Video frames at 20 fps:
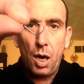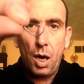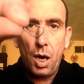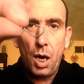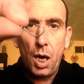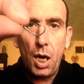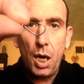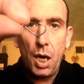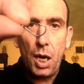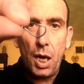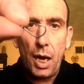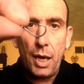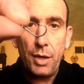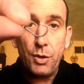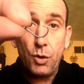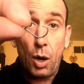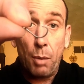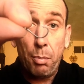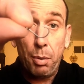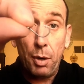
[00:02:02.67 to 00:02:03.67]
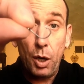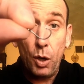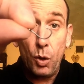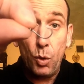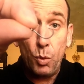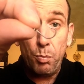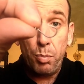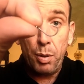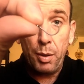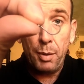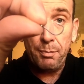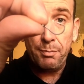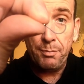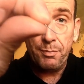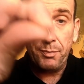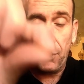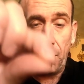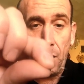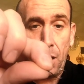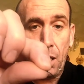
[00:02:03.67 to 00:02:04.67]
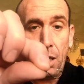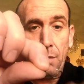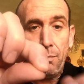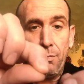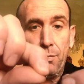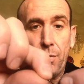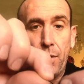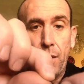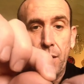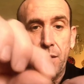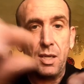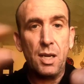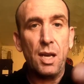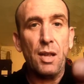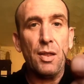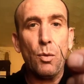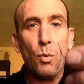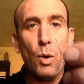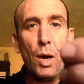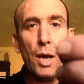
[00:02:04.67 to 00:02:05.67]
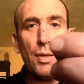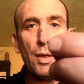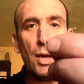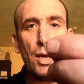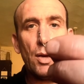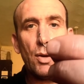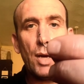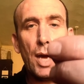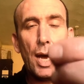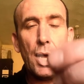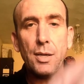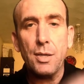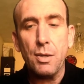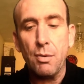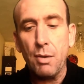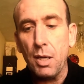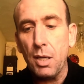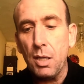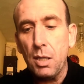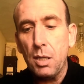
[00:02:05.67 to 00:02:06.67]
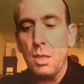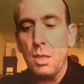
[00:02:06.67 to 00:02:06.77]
on a dropper loop, okay? That's the other way that you can do it.